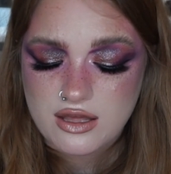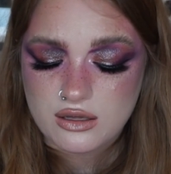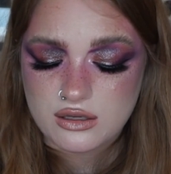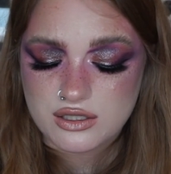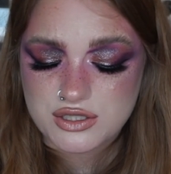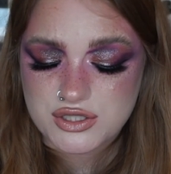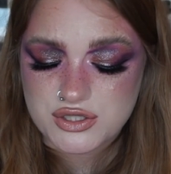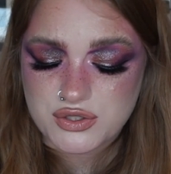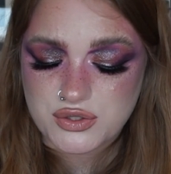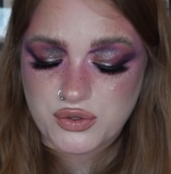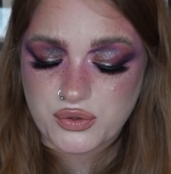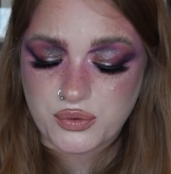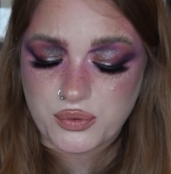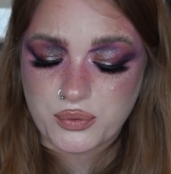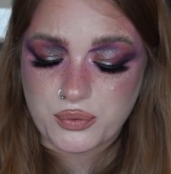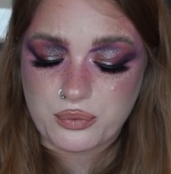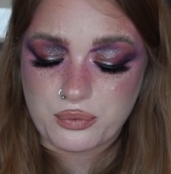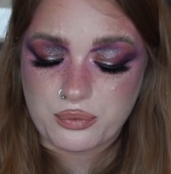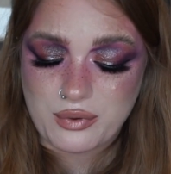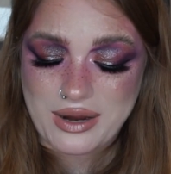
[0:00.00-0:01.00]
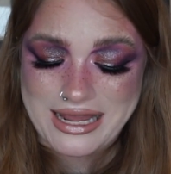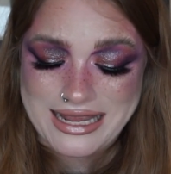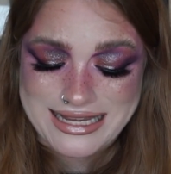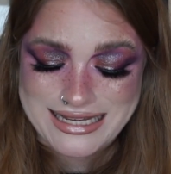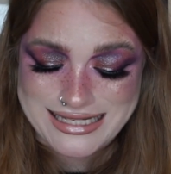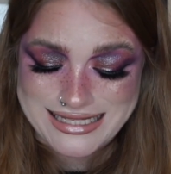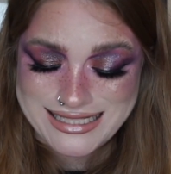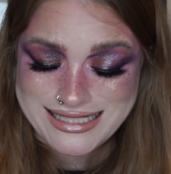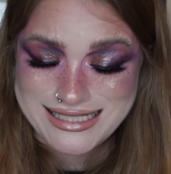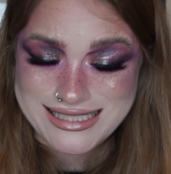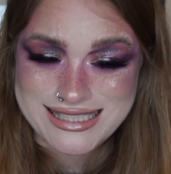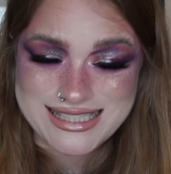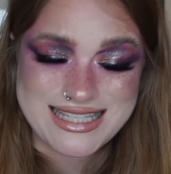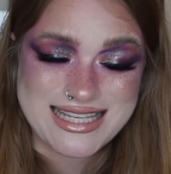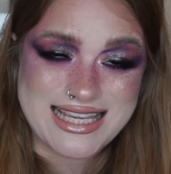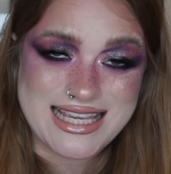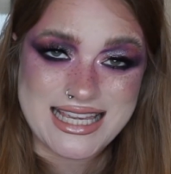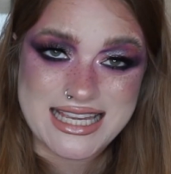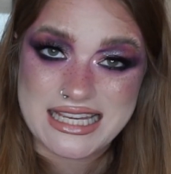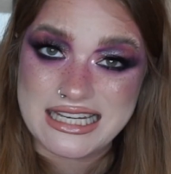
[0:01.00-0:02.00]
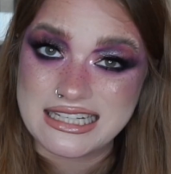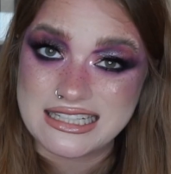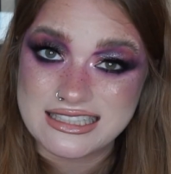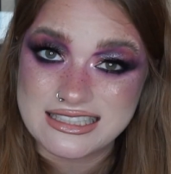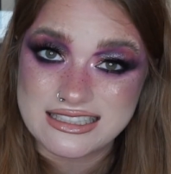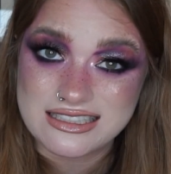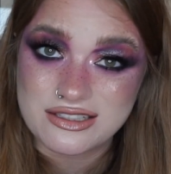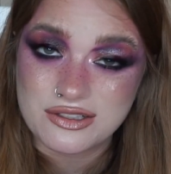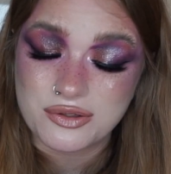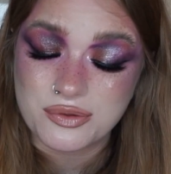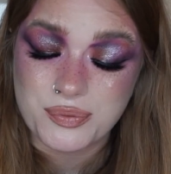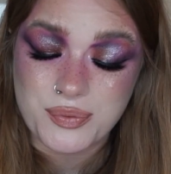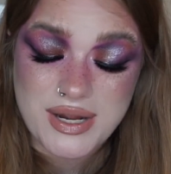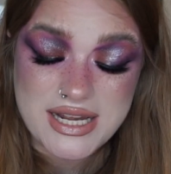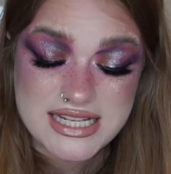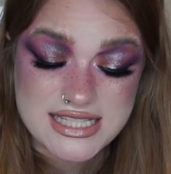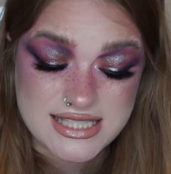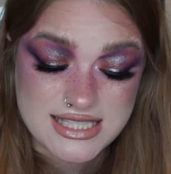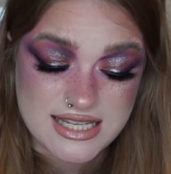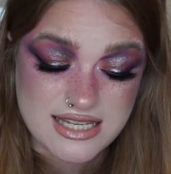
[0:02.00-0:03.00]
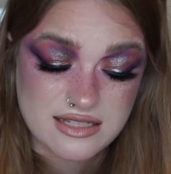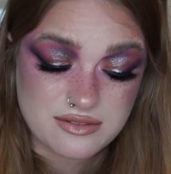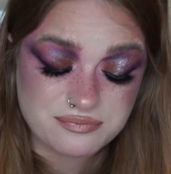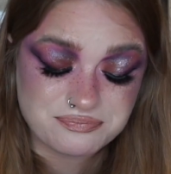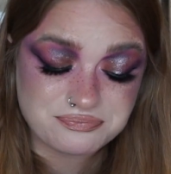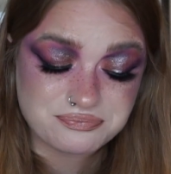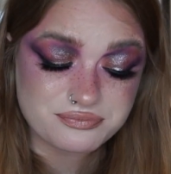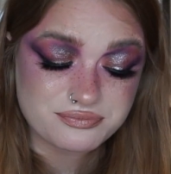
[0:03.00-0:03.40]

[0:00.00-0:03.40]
which is crazy, crazy.